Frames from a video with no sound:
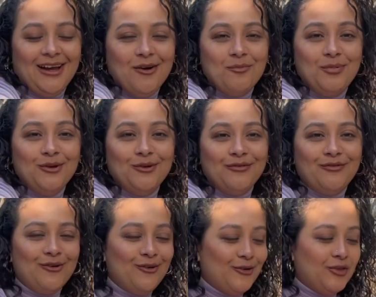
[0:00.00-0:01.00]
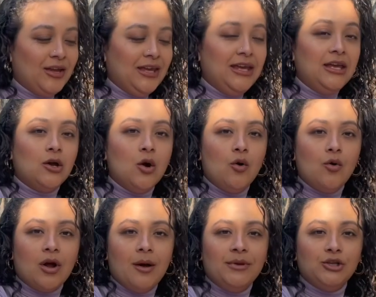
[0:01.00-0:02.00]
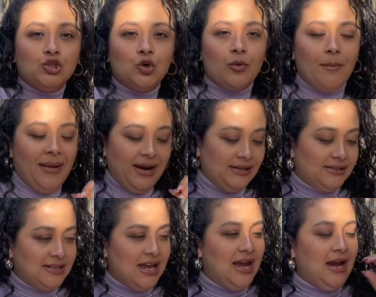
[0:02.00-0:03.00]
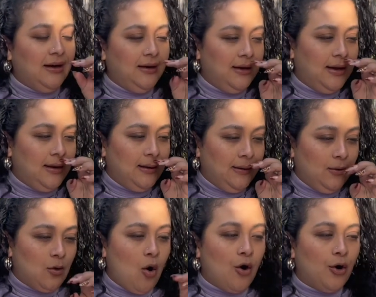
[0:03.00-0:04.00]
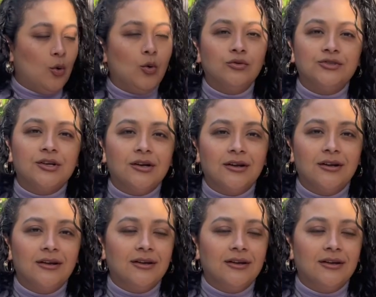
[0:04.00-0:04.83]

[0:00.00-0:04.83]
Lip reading: How beautiful, the eagle coming to remind us. I need to get a little card holder.